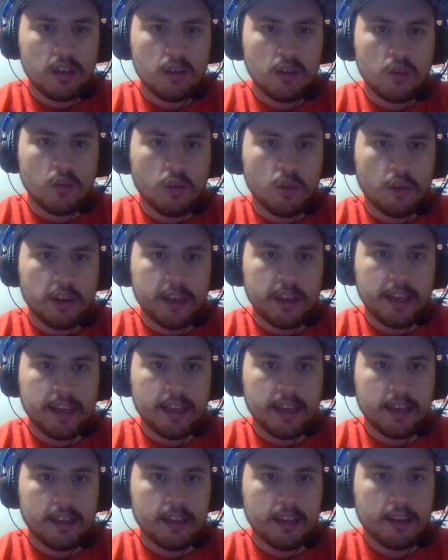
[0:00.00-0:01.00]
or
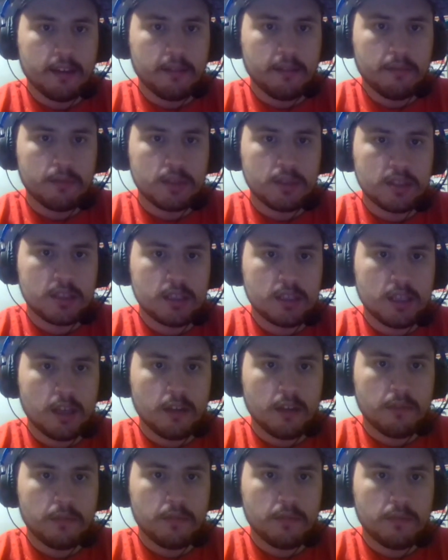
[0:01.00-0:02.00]
Ignia was
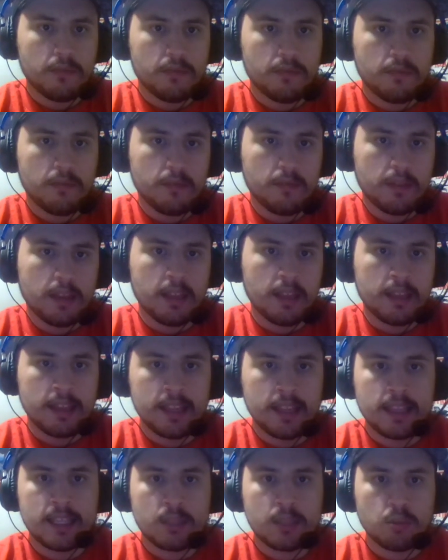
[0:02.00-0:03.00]
tough, I
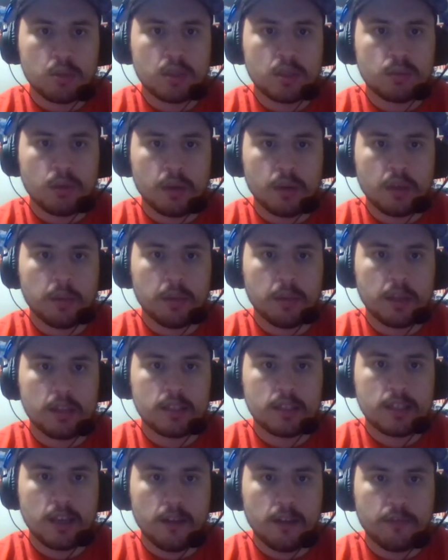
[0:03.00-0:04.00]
think this one's probably going to be the
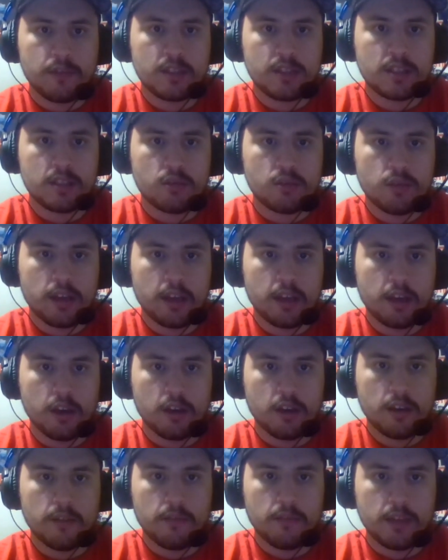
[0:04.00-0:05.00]
toughest dragon
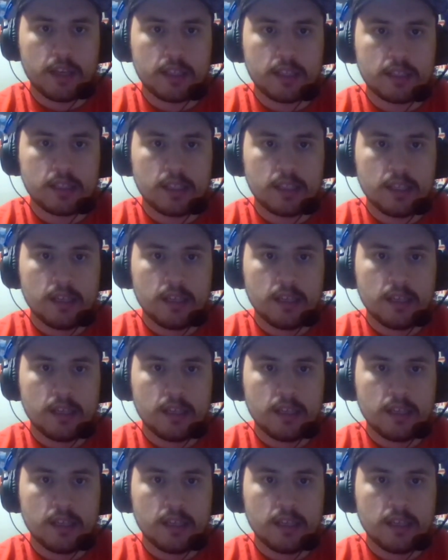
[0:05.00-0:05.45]
guard they face.